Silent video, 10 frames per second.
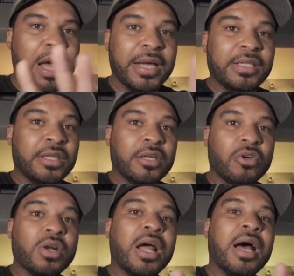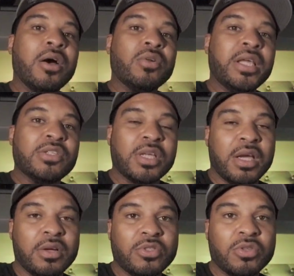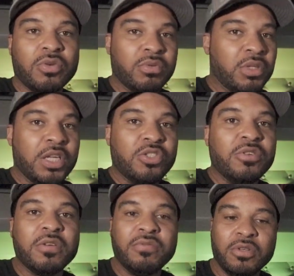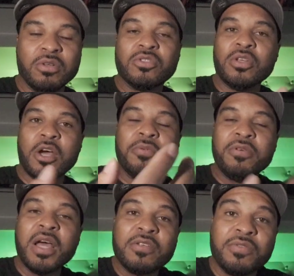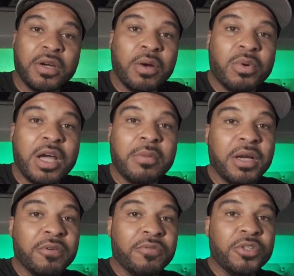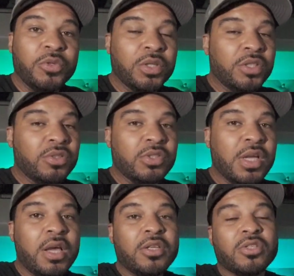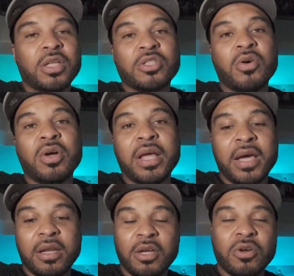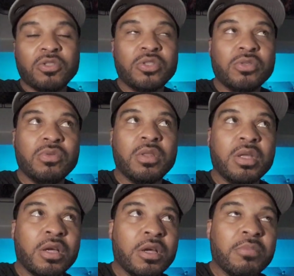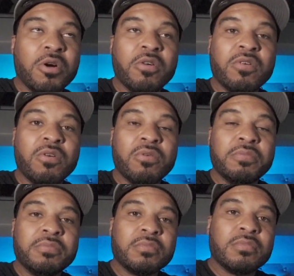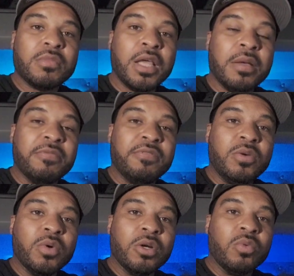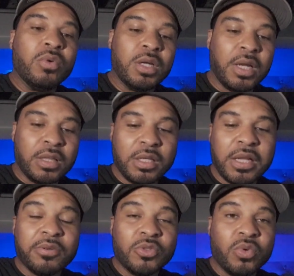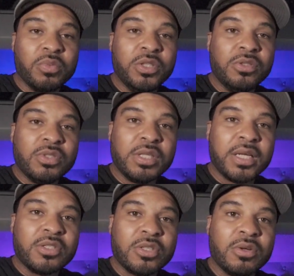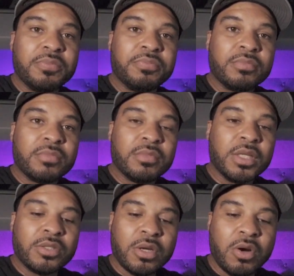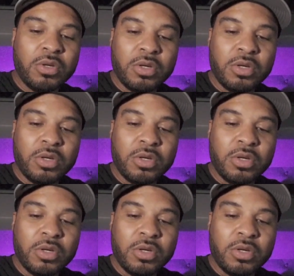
idea on how they sound, so in case you can, you know, so help you guys figure out what kind of microphone you want to use. So let's go on ahead and go to the Movo MV-101. I think that was the one we used next. So let's, oh no,